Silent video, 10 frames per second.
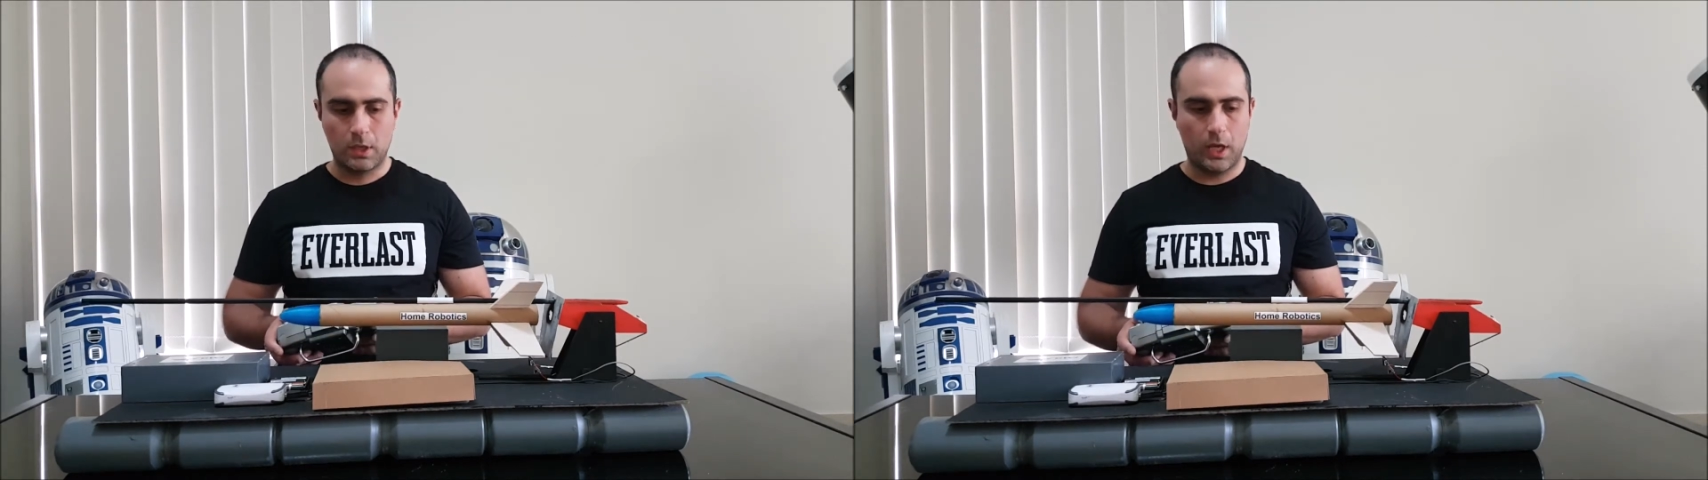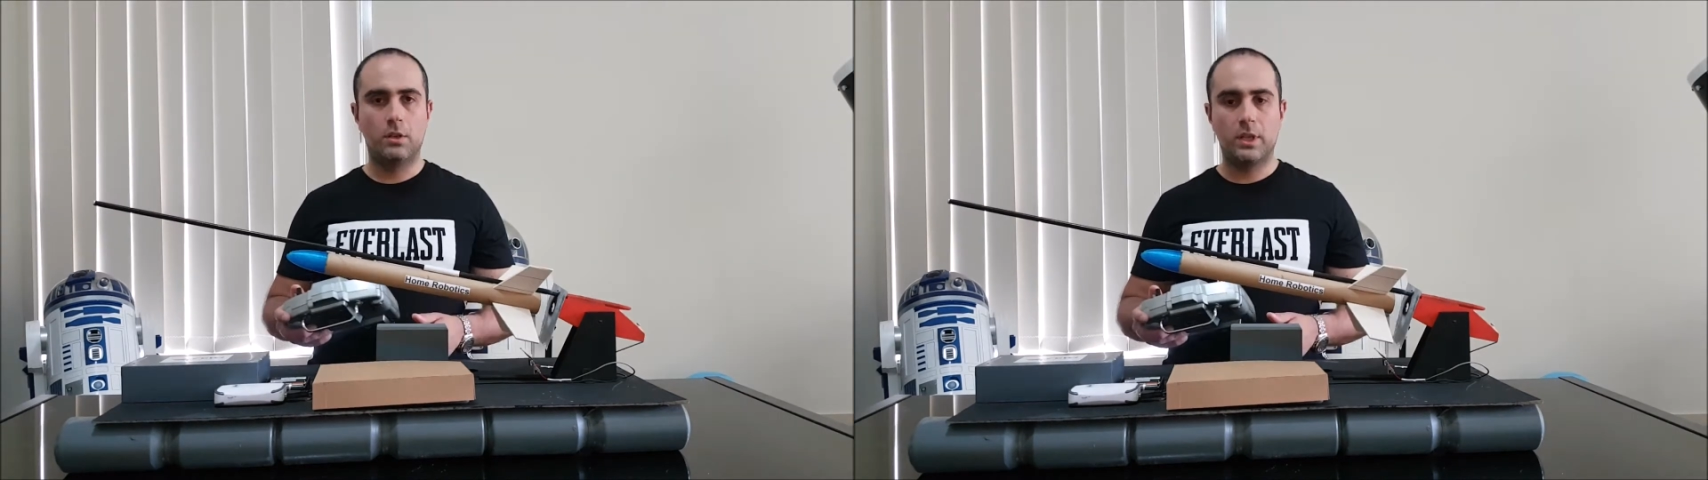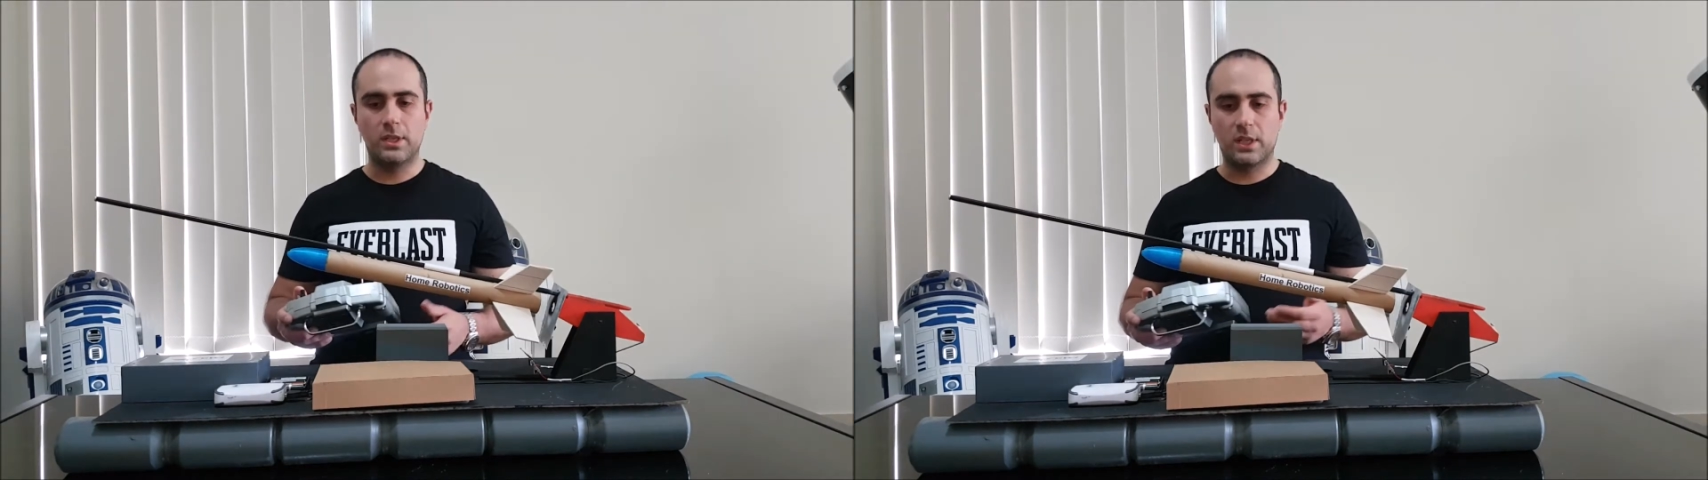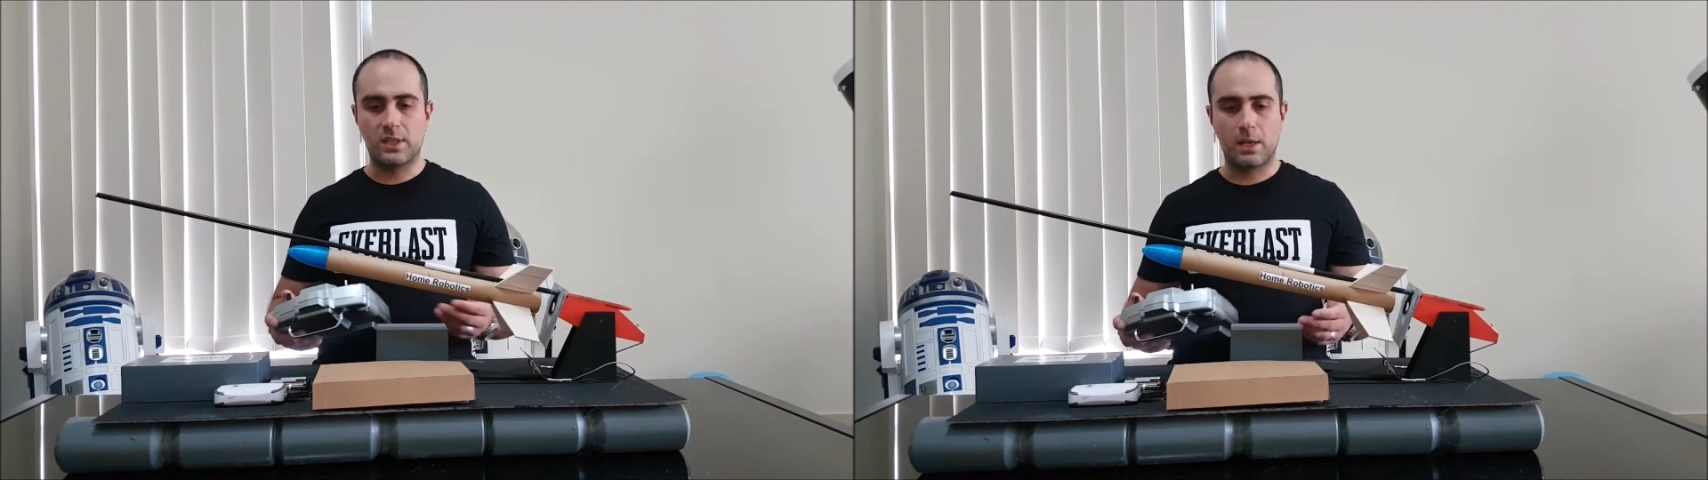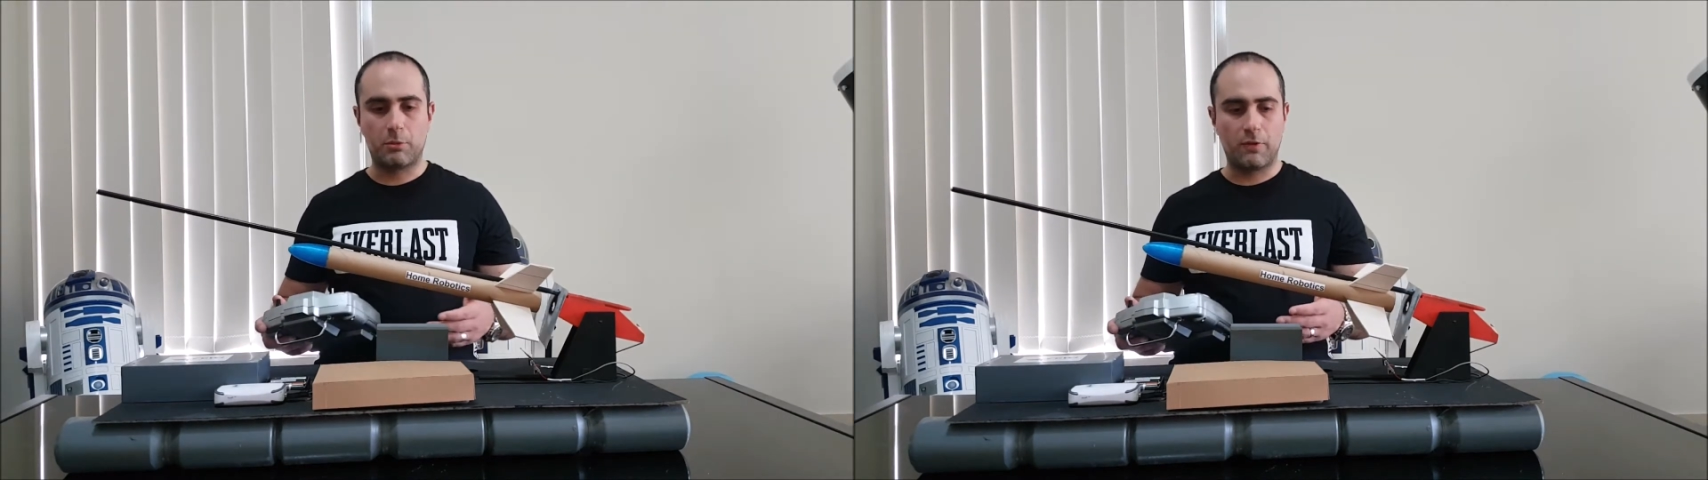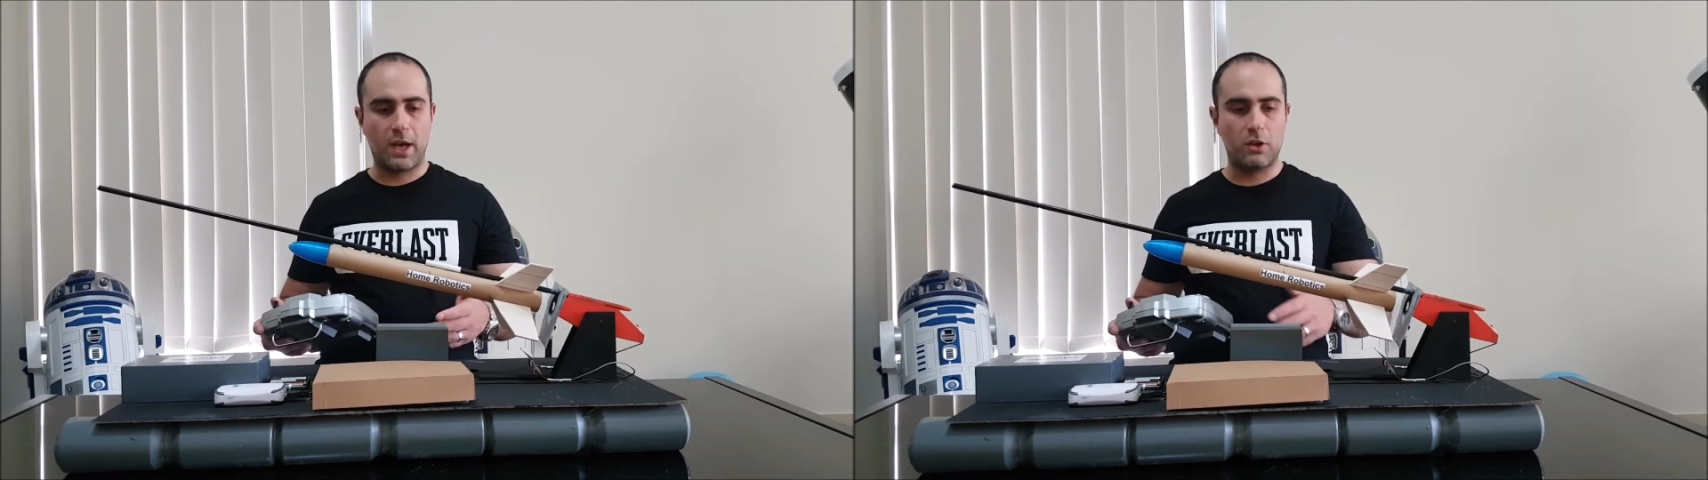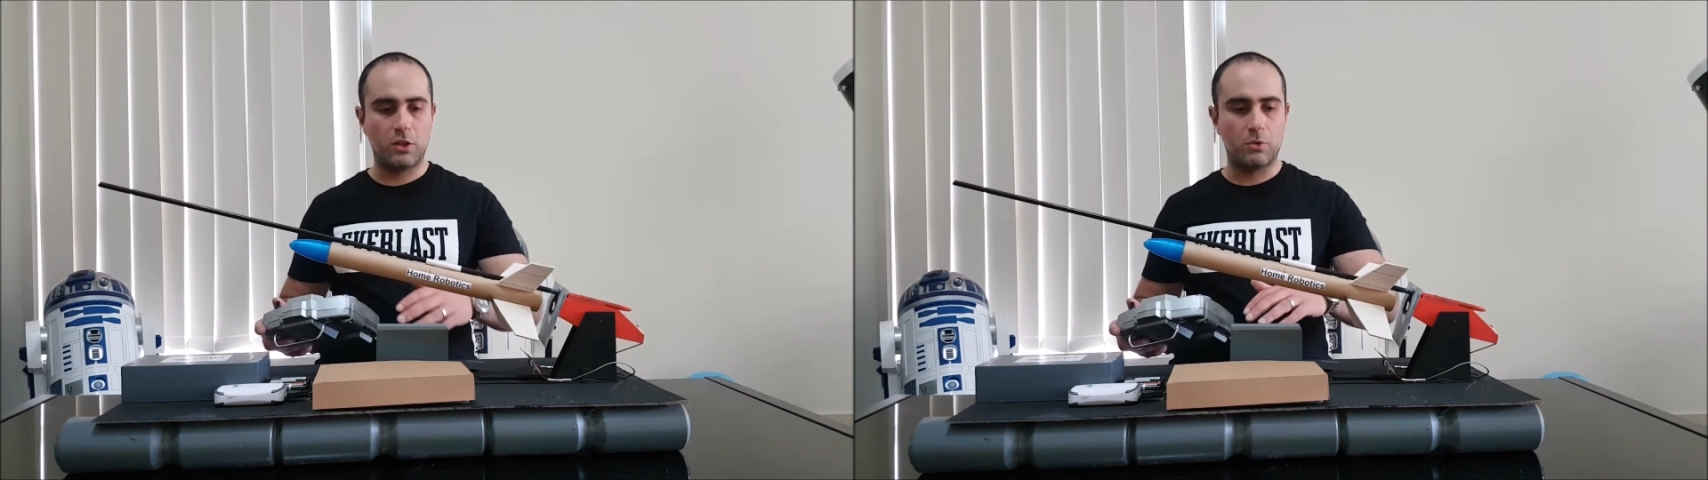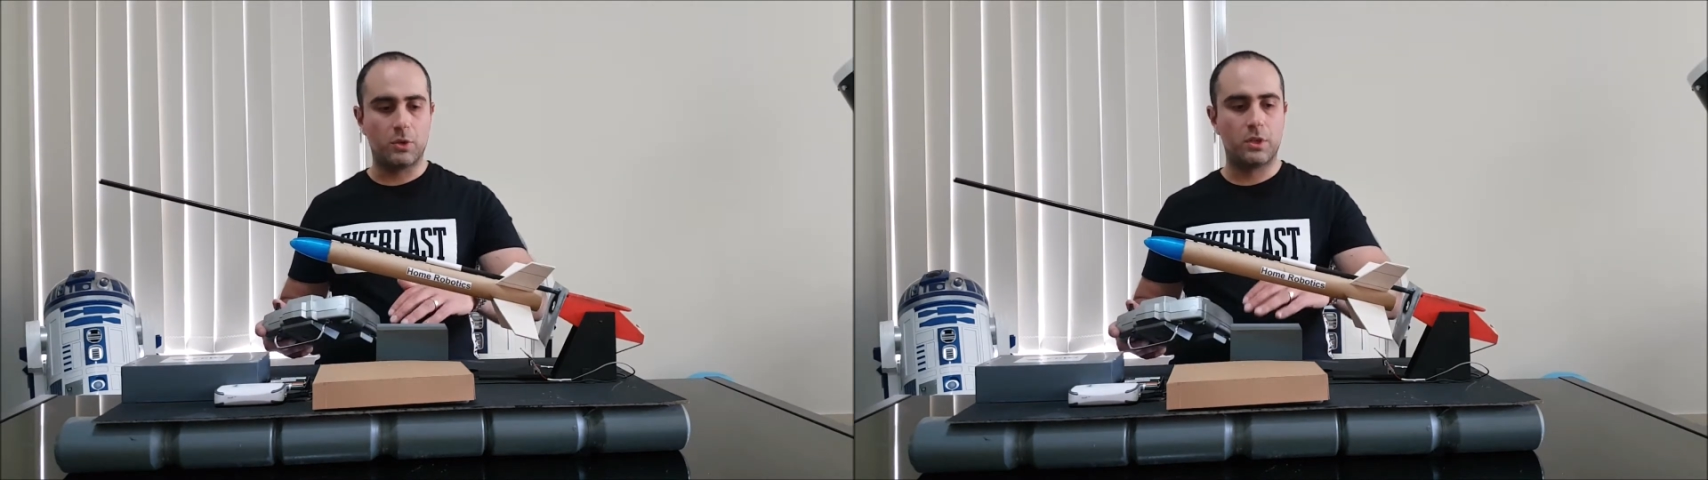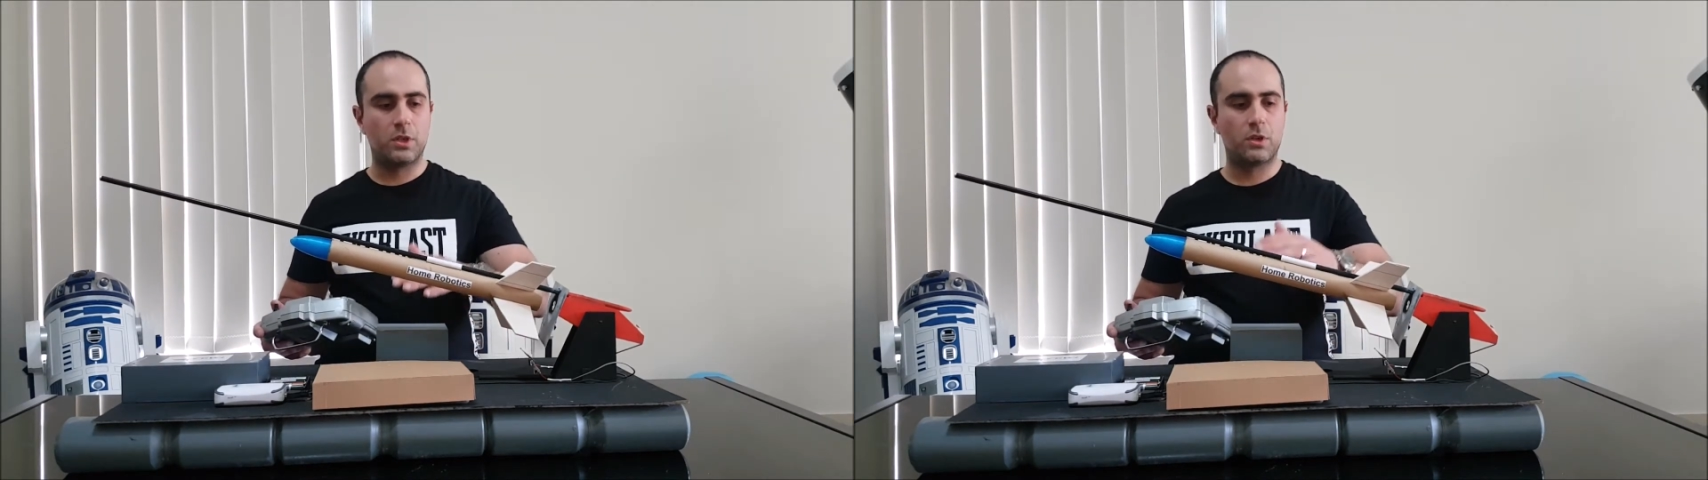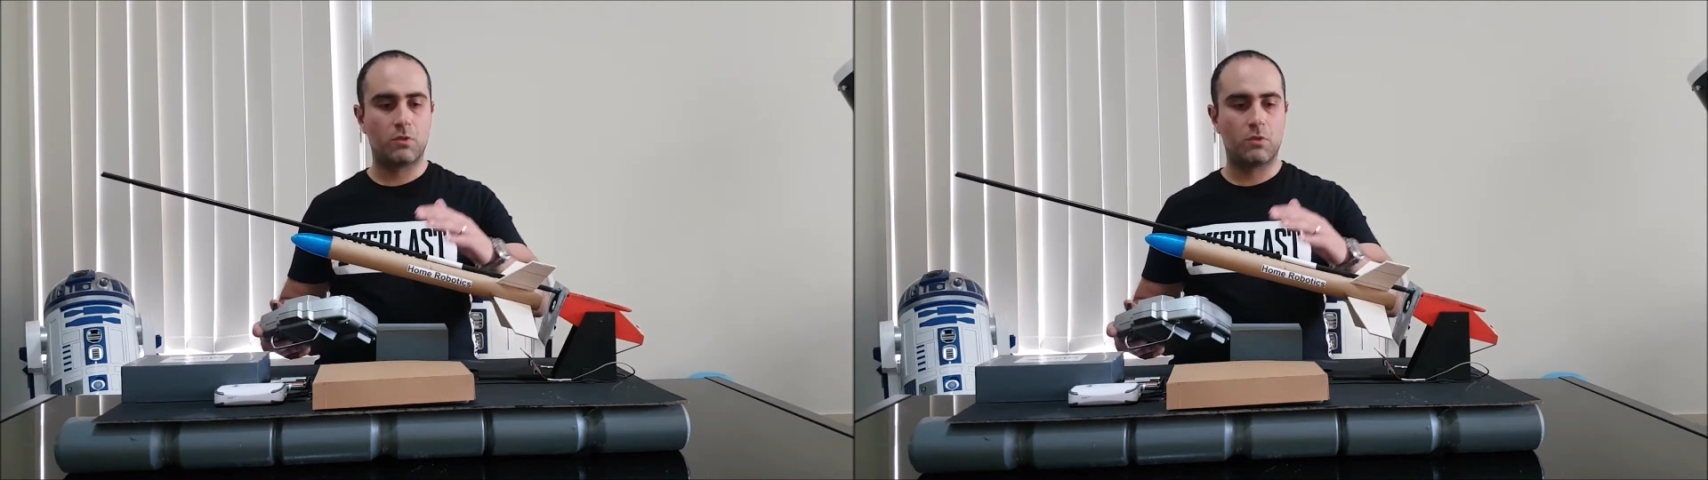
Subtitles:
This is an example of how you would